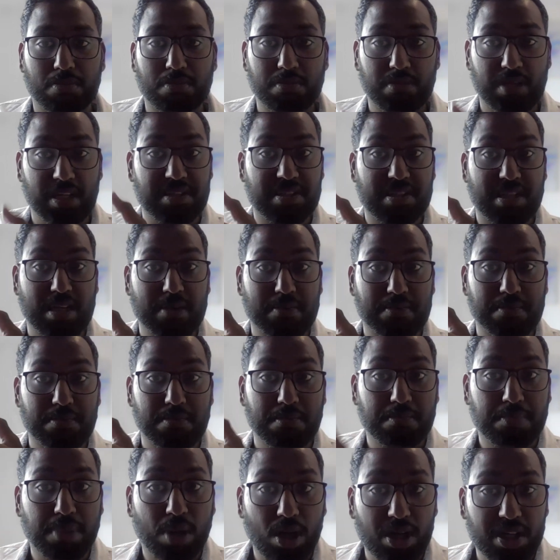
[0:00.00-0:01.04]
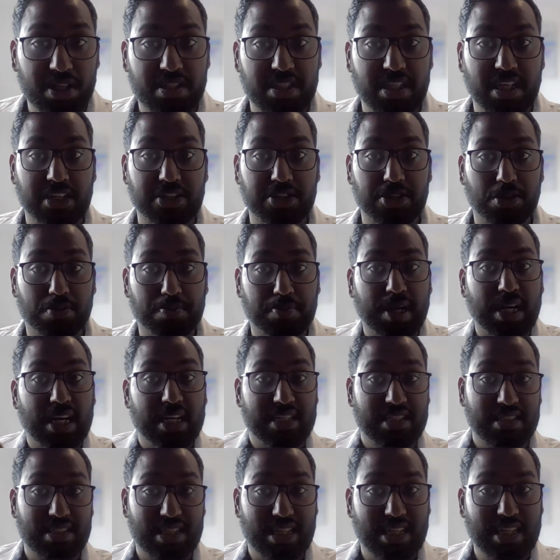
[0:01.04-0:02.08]
let's say, politics or
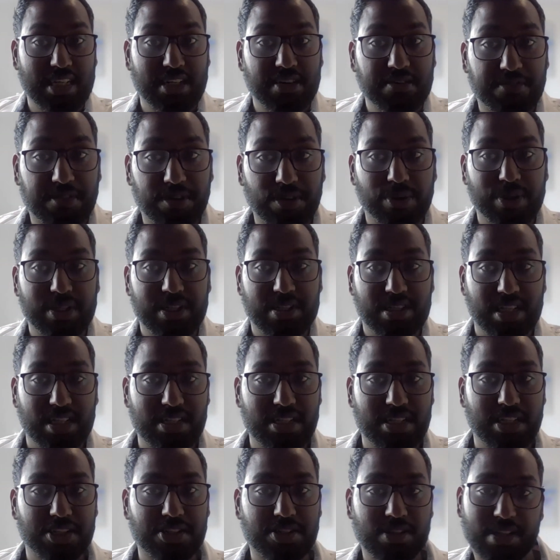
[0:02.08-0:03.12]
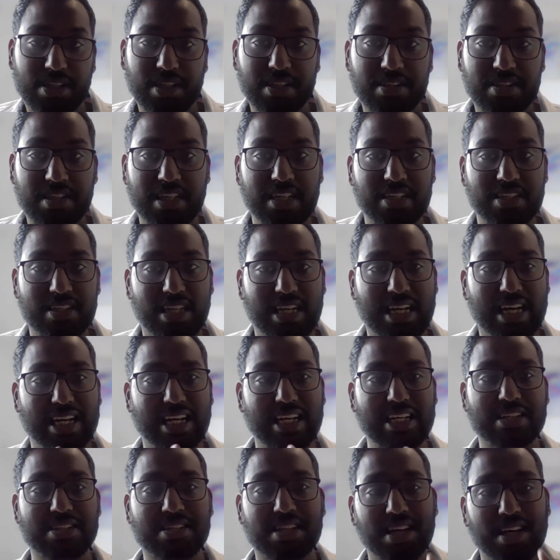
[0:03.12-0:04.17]
partisan influence, etc. They're things that at
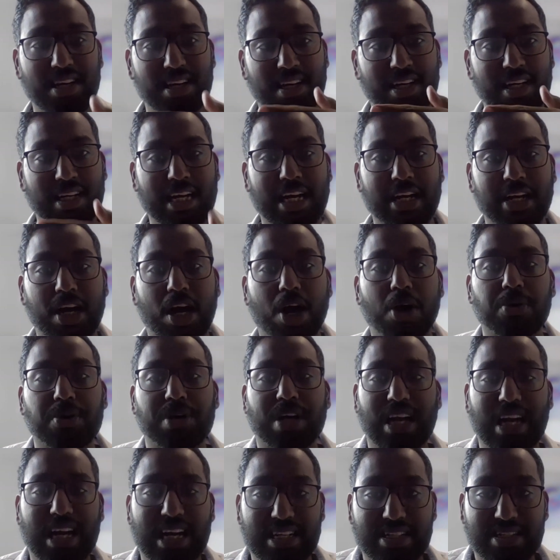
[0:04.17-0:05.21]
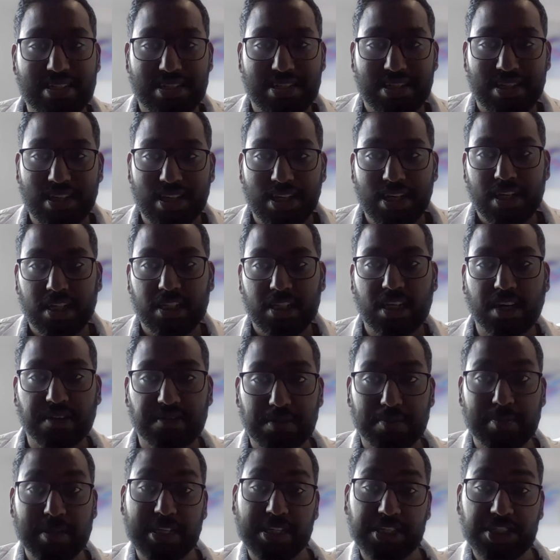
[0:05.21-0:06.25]
least can outlast
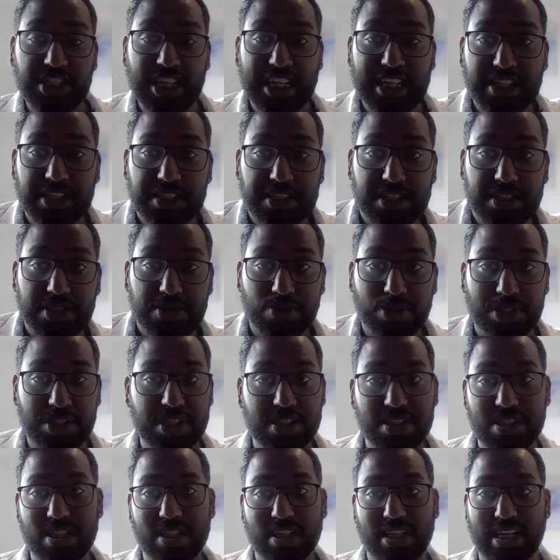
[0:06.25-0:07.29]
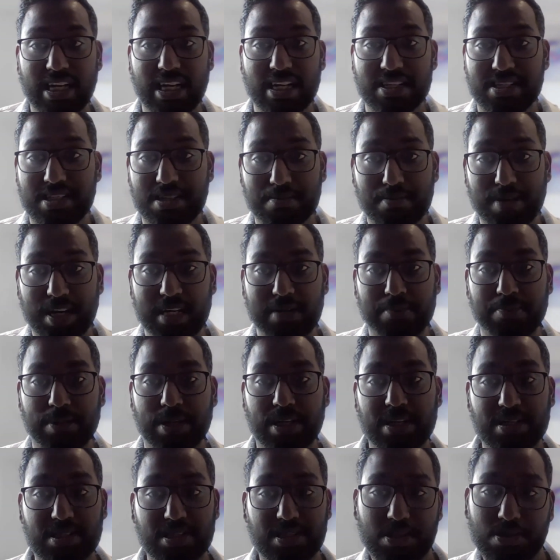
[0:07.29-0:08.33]
government changes, which isn't the case in many
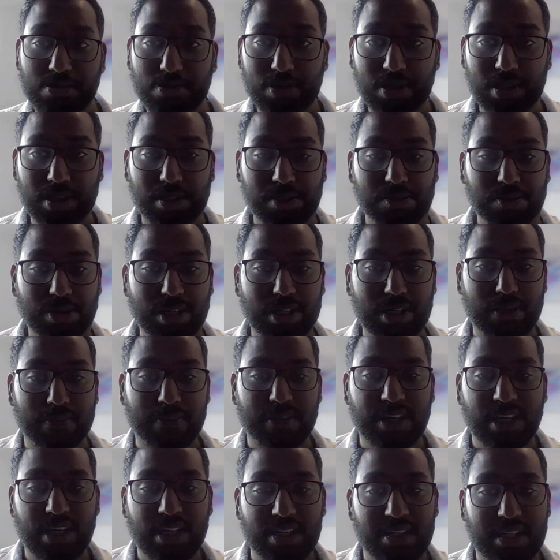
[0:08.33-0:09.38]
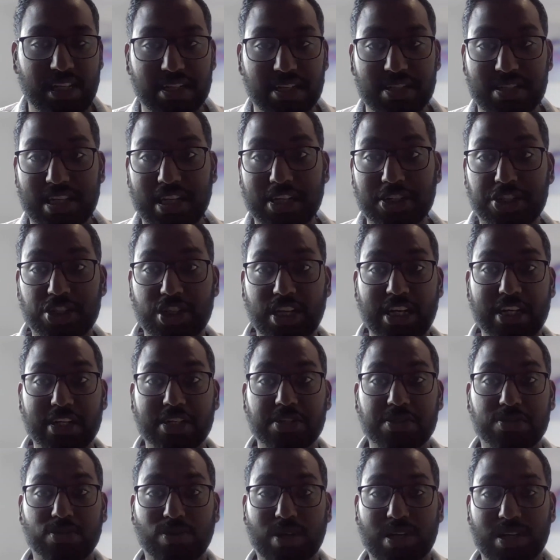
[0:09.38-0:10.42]
parts of the world, where things can
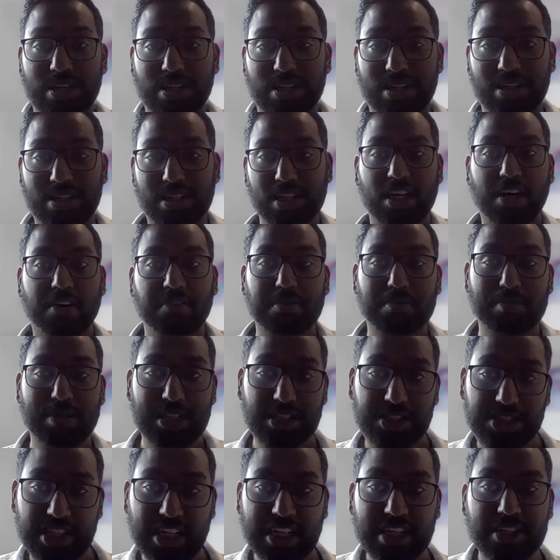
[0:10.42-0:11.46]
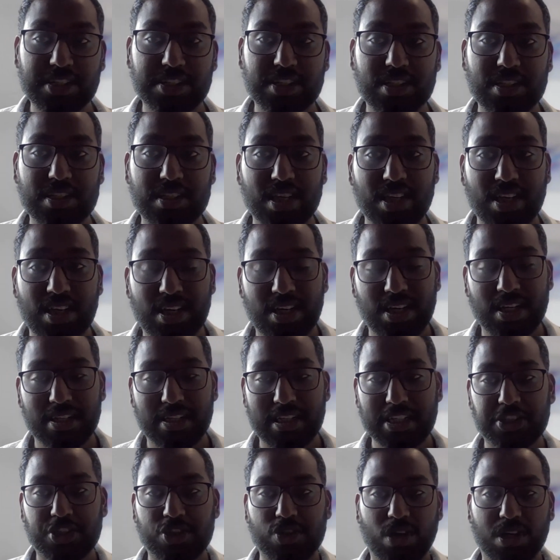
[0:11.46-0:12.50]
change when the government changes.
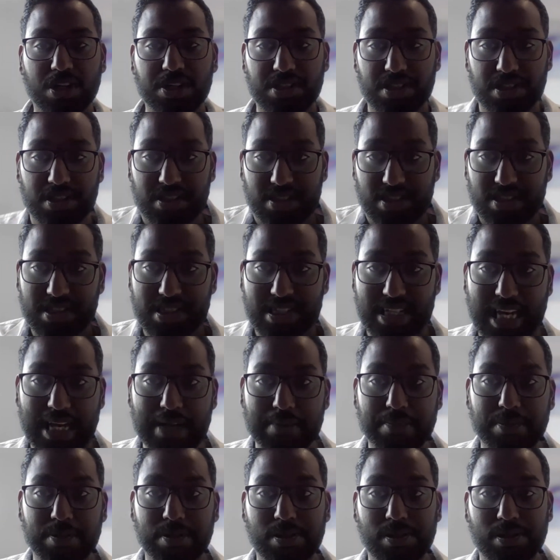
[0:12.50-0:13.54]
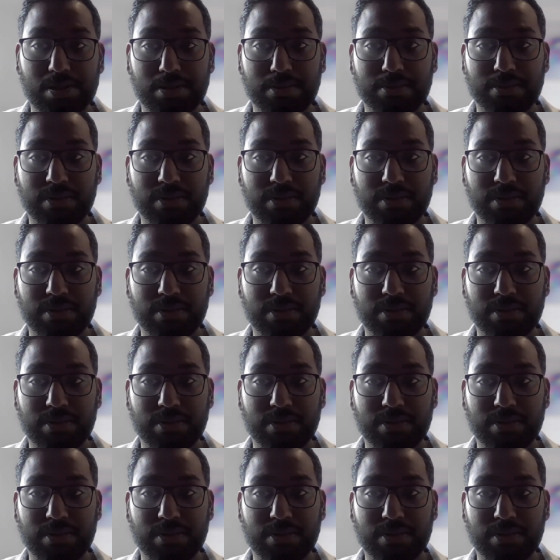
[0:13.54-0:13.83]
These structures are stable